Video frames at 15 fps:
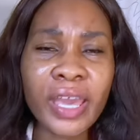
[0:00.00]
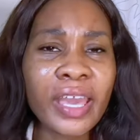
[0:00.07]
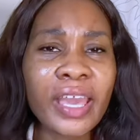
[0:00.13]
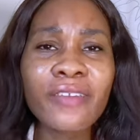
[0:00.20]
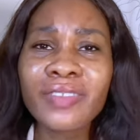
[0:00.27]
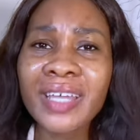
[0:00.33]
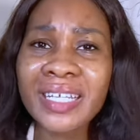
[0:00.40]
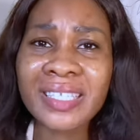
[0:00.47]

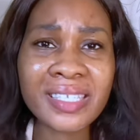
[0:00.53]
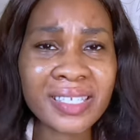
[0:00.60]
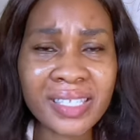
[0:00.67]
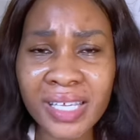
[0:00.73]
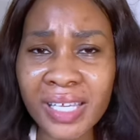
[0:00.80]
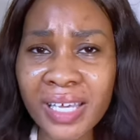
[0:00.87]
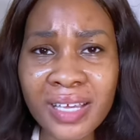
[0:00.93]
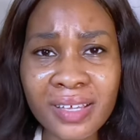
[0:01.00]
If that is
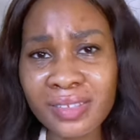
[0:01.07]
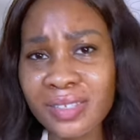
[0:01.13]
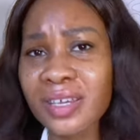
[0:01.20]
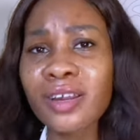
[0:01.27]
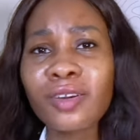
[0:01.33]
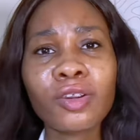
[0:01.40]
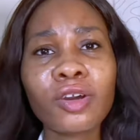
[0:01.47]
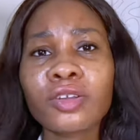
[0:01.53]
the case,
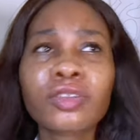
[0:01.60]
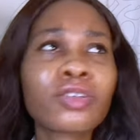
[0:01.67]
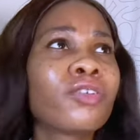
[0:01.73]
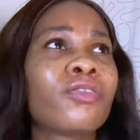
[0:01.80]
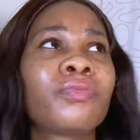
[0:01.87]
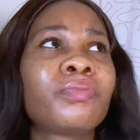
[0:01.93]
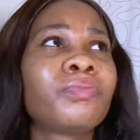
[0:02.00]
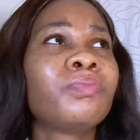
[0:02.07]
a lot
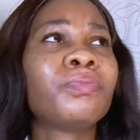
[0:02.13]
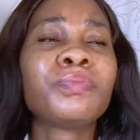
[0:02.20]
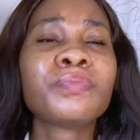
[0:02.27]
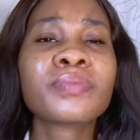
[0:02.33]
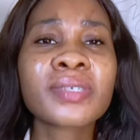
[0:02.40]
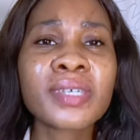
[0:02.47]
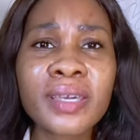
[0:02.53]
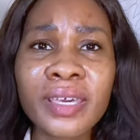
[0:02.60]
of
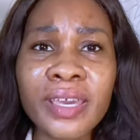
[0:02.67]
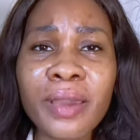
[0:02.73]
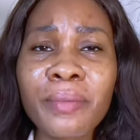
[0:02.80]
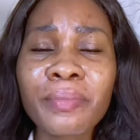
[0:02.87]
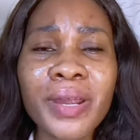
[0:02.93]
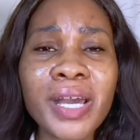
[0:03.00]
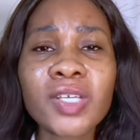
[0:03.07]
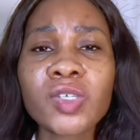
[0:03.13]
skincare
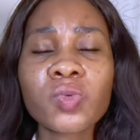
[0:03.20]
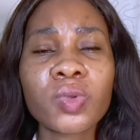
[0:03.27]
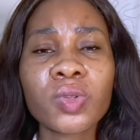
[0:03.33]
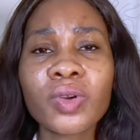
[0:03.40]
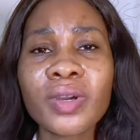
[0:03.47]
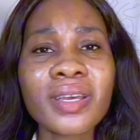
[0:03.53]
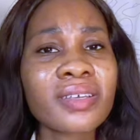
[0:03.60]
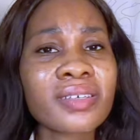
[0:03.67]
brands will
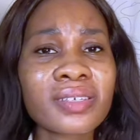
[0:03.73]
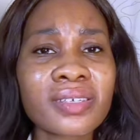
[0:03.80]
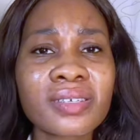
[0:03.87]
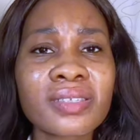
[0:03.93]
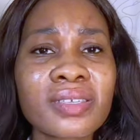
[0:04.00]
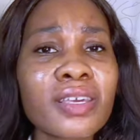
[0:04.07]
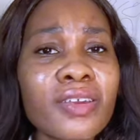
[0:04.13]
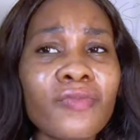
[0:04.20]
not
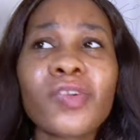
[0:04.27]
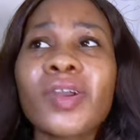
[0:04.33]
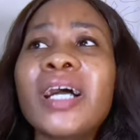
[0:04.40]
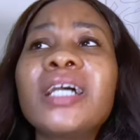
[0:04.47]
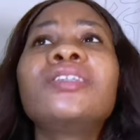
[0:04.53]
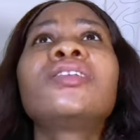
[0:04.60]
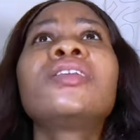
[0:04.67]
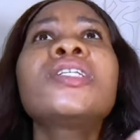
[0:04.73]
exist. If you
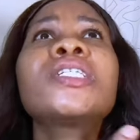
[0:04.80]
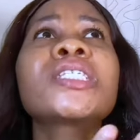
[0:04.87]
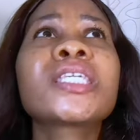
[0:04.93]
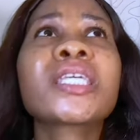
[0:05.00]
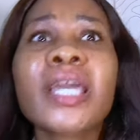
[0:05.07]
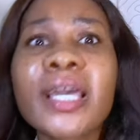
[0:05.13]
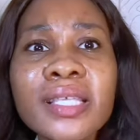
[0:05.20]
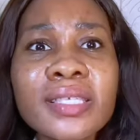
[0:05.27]
can just
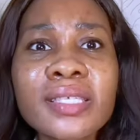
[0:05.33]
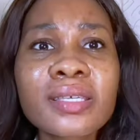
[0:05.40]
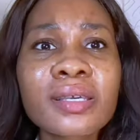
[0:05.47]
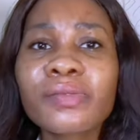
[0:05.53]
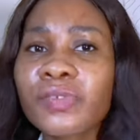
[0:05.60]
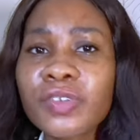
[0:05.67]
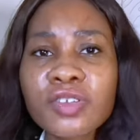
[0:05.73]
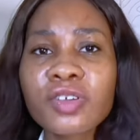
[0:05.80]
get
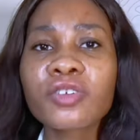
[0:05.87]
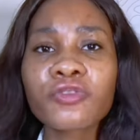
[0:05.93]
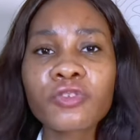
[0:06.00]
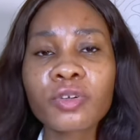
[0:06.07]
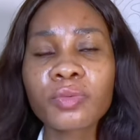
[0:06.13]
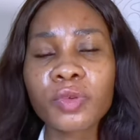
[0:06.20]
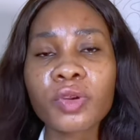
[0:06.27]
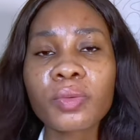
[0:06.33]
results
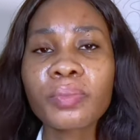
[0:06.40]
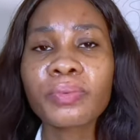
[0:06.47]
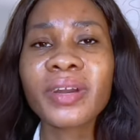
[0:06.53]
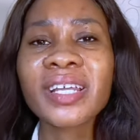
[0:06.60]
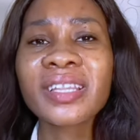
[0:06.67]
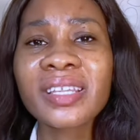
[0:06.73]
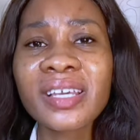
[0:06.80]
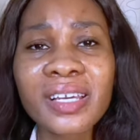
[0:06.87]
from your
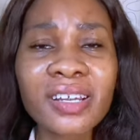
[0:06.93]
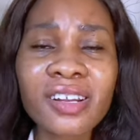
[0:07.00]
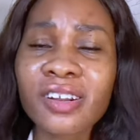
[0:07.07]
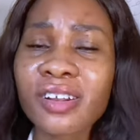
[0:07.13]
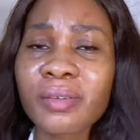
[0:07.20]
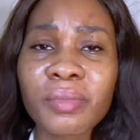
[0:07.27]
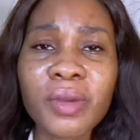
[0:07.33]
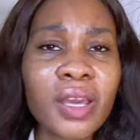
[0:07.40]
brightening
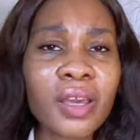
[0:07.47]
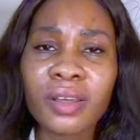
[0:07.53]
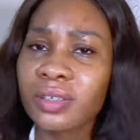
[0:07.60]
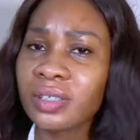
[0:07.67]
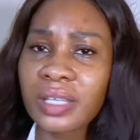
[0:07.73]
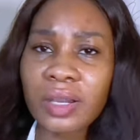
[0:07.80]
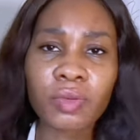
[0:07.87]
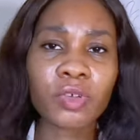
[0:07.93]
cream,
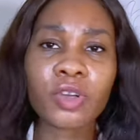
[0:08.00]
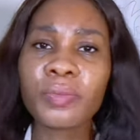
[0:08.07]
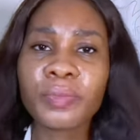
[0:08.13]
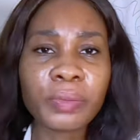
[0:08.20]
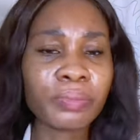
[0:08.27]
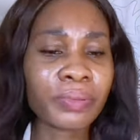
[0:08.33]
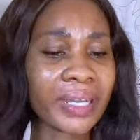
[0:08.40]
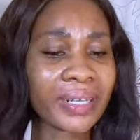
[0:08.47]
there will not
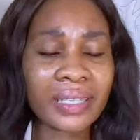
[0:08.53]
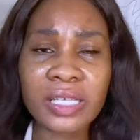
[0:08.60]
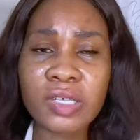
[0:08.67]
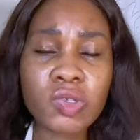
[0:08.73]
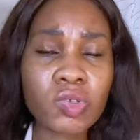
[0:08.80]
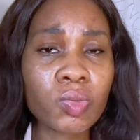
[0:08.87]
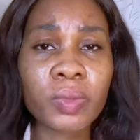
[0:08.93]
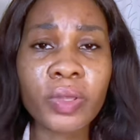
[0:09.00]
be brightening
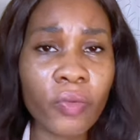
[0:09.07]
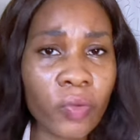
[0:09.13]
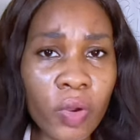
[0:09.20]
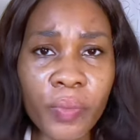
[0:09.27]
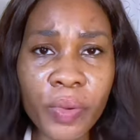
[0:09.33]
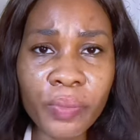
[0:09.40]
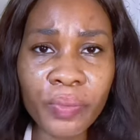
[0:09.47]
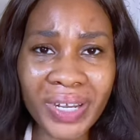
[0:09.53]
soap, there will
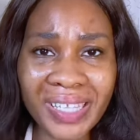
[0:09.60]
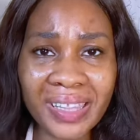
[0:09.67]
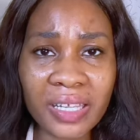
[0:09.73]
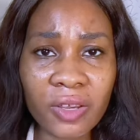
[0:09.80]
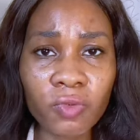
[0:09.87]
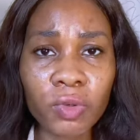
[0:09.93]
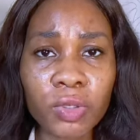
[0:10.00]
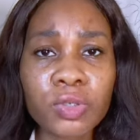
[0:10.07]
not be
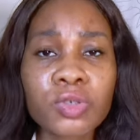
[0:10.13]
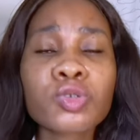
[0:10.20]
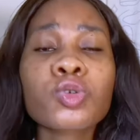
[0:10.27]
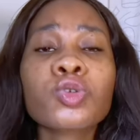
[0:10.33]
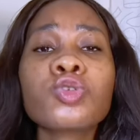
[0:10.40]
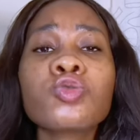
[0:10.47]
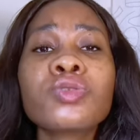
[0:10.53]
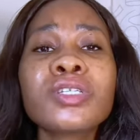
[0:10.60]
brightening wash. So
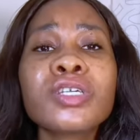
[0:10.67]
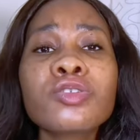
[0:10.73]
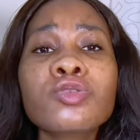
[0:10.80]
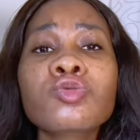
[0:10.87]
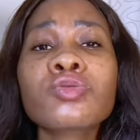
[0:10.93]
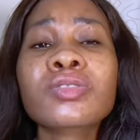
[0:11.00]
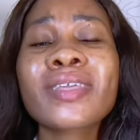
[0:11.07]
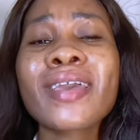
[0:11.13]
you need
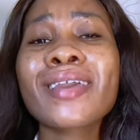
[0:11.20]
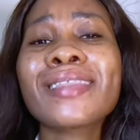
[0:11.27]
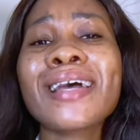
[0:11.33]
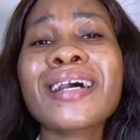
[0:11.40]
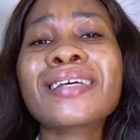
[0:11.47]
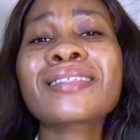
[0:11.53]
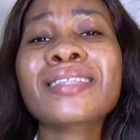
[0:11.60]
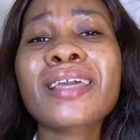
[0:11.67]
to take
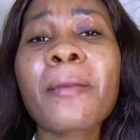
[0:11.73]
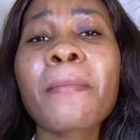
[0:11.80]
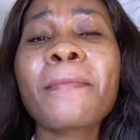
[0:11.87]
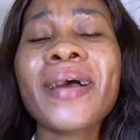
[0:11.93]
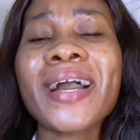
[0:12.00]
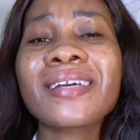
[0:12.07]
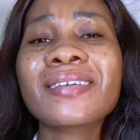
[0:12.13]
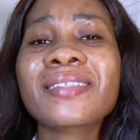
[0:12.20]
that step
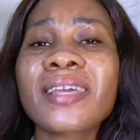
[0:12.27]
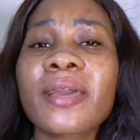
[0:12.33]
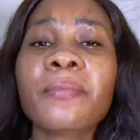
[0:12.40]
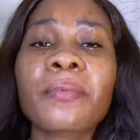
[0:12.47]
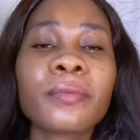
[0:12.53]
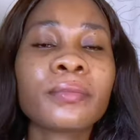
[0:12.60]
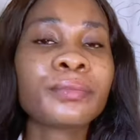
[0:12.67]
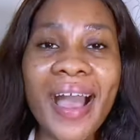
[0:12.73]
by step,
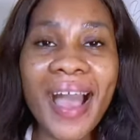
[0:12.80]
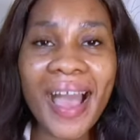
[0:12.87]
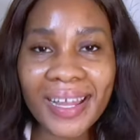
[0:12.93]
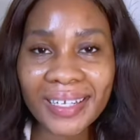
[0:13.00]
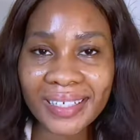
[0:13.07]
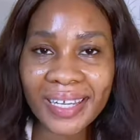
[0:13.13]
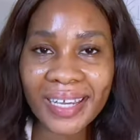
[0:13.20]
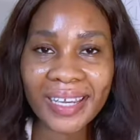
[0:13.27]

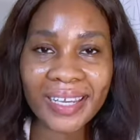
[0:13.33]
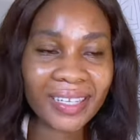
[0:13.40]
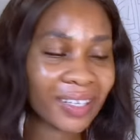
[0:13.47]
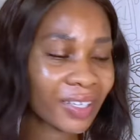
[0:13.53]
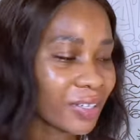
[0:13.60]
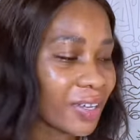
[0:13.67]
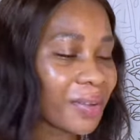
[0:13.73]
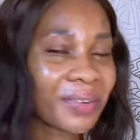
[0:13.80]
and then
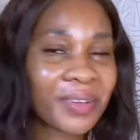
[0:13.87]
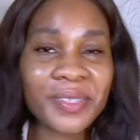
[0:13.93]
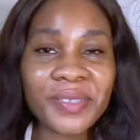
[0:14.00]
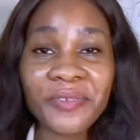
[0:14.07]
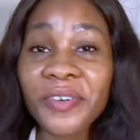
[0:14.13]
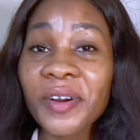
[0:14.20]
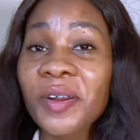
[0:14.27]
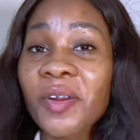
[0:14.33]
you're going to
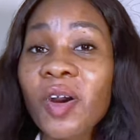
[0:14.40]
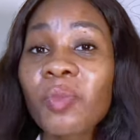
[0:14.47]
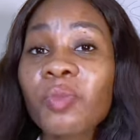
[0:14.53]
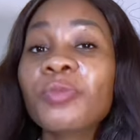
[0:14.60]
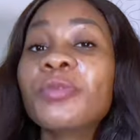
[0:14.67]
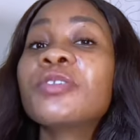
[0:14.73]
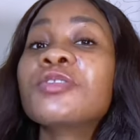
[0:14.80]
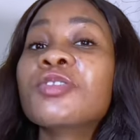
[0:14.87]
follow up
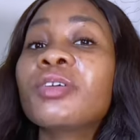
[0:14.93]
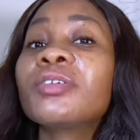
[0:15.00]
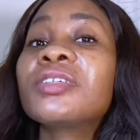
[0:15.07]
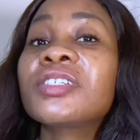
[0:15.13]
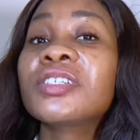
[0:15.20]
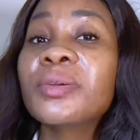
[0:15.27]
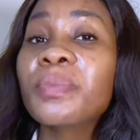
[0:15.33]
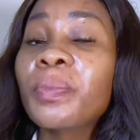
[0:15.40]
with your
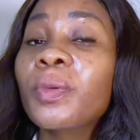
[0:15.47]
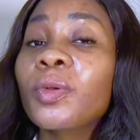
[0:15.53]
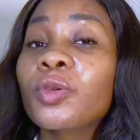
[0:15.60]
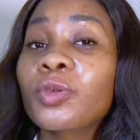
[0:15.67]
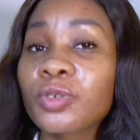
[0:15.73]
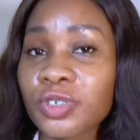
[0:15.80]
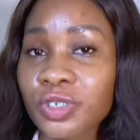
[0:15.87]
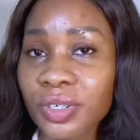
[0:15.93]
cheap
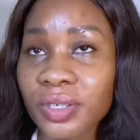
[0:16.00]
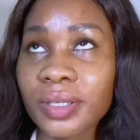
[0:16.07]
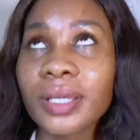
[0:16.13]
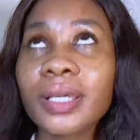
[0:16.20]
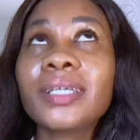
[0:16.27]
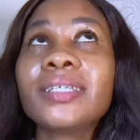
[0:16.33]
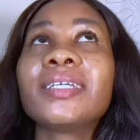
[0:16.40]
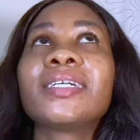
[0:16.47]
lotion.
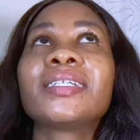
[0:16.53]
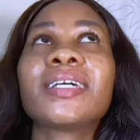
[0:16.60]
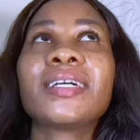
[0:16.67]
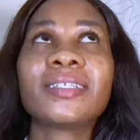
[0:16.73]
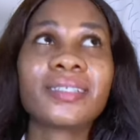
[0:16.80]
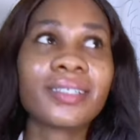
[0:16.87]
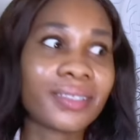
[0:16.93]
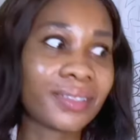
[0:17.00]
Yes, I
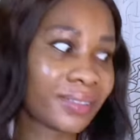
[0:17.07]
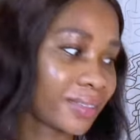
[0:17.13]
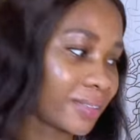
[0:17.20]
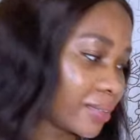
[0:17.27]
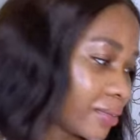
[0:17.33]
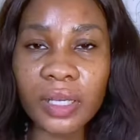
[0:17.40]
said it.